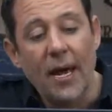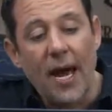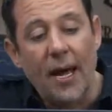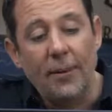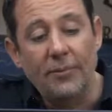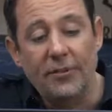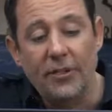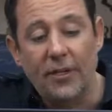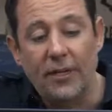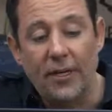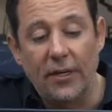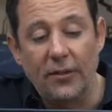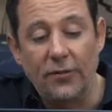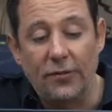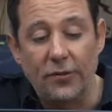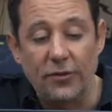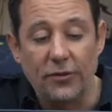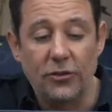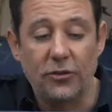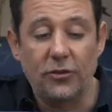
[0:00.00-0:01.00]
I'm just going to go
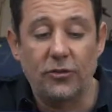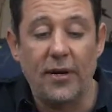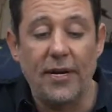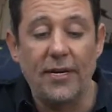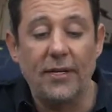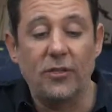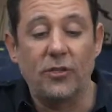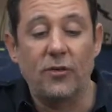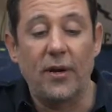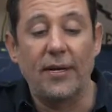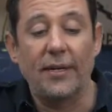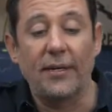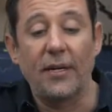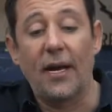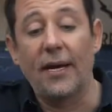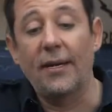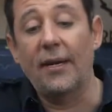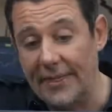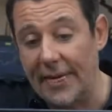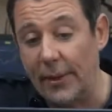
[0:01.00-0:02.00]
for a straight trend
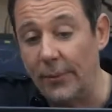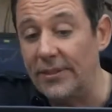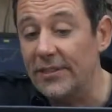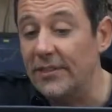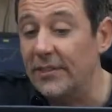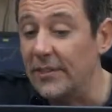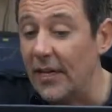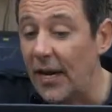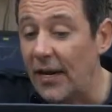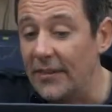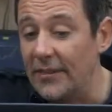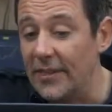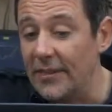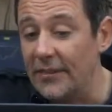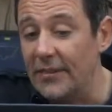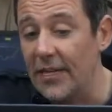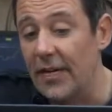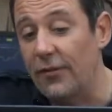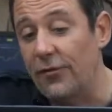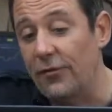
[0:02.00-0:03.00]
line. Now we start, as I
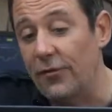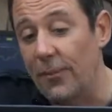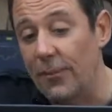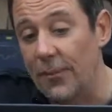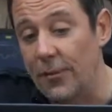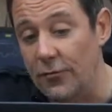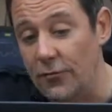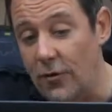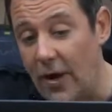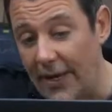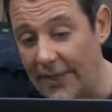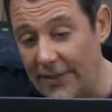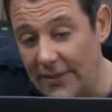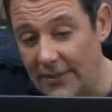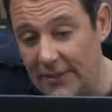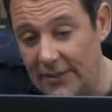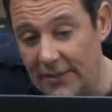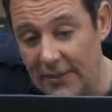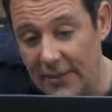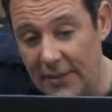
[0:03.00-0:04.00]
said, from the
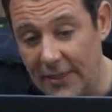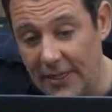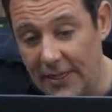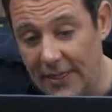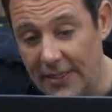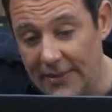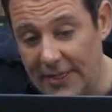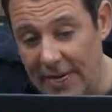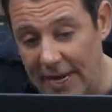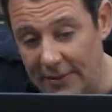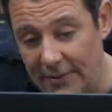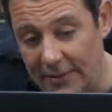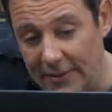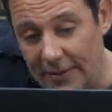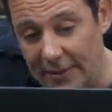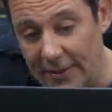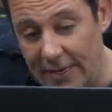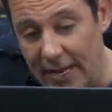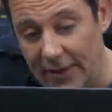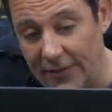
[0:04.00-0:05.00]
right down to
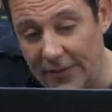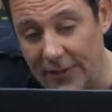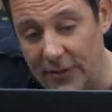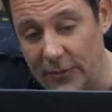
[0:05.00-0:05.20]
the left.